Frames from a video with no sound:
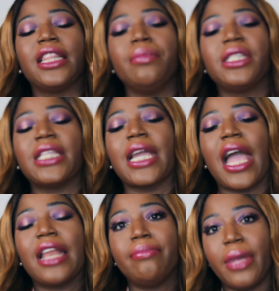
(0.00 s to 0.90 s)
mistake
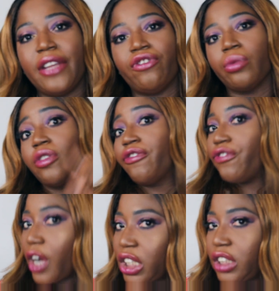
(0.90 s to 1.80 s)
I had made from the
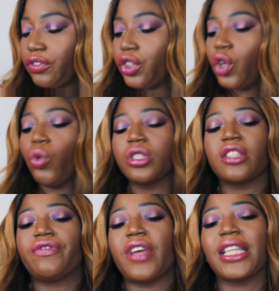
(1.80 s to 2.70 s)
first video
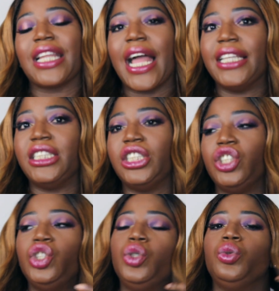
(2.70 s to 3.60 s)
was the fact that I
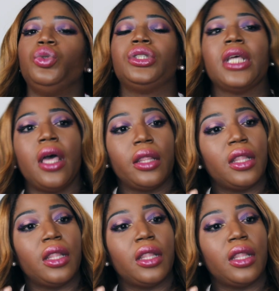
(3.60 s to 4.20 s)
didn't use